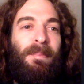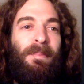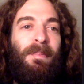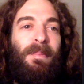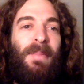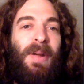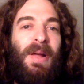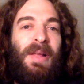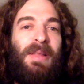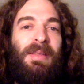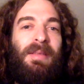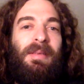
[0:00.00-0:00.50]

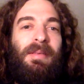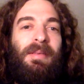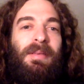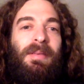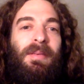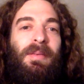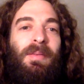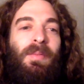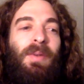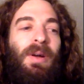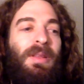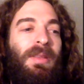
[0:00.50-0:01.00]
But
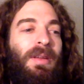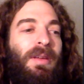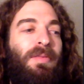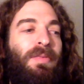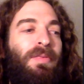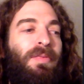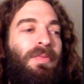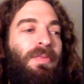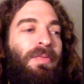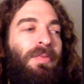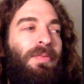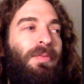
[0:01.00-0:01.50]
what
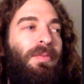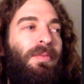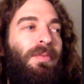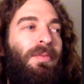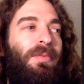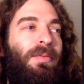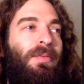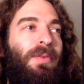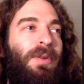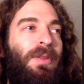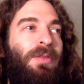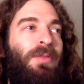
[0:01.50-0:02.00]

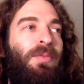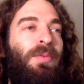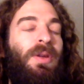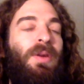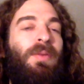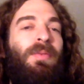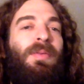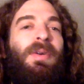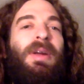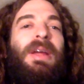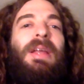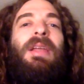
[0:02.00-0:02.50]
do
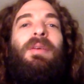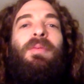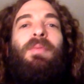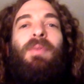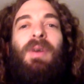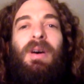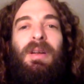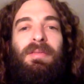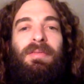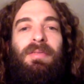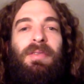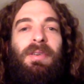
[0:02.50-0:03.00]
we really
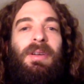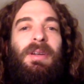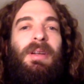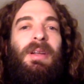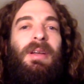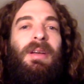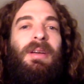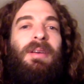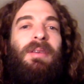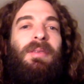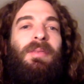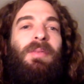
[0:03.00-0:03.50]
want from it?
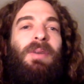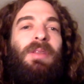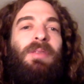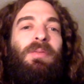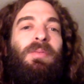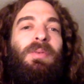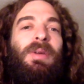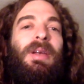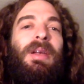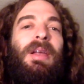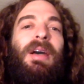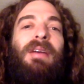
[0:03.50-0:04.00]
Like, what
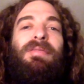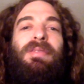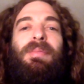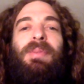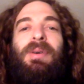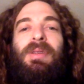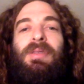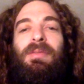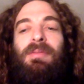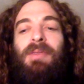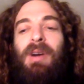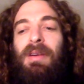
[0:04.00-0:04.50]
do we love
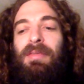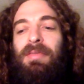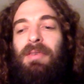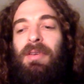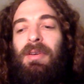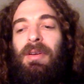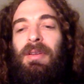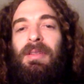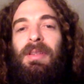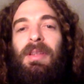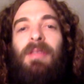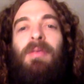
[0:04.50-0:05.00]
about
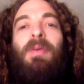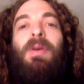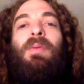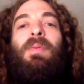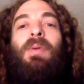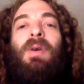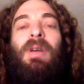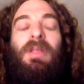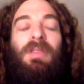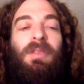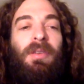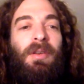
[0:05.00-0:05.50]
GraphQL that we
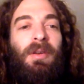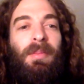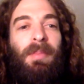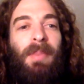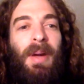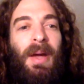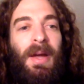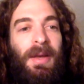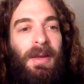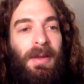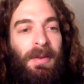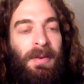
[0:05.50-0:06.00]
want on the
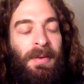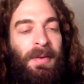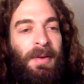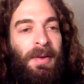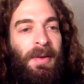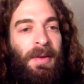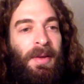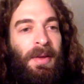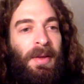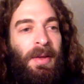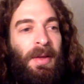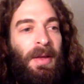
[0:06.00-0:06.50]
backend?
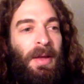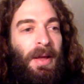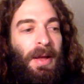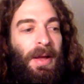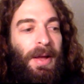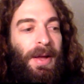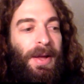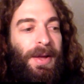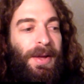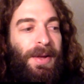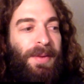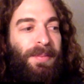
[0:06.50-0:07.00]

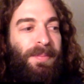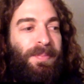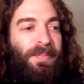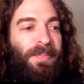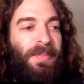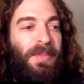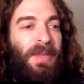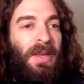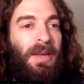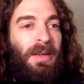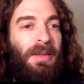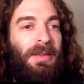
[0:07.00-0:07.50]

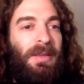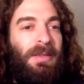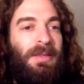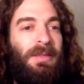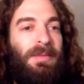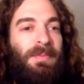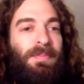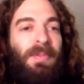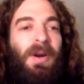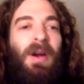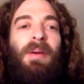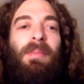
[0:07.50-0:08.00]
And
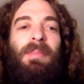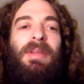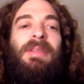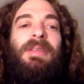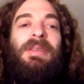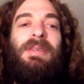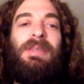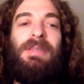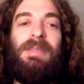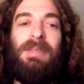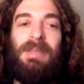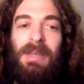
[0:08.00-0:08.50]
that's probably
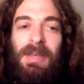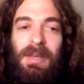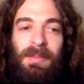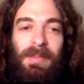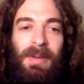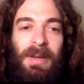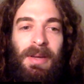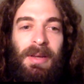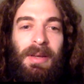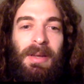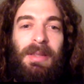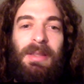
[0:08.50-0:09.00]
the
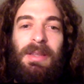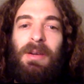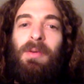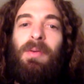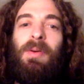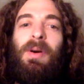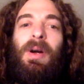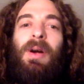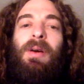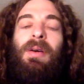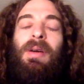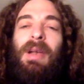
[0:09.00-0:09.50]
schema and the
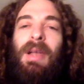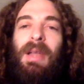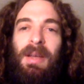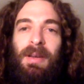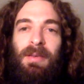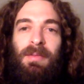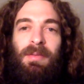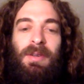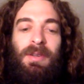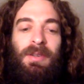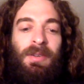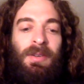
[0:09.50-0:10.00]
query
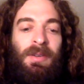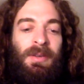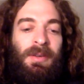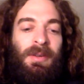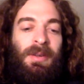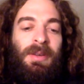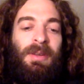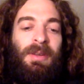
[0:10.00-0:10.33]
language.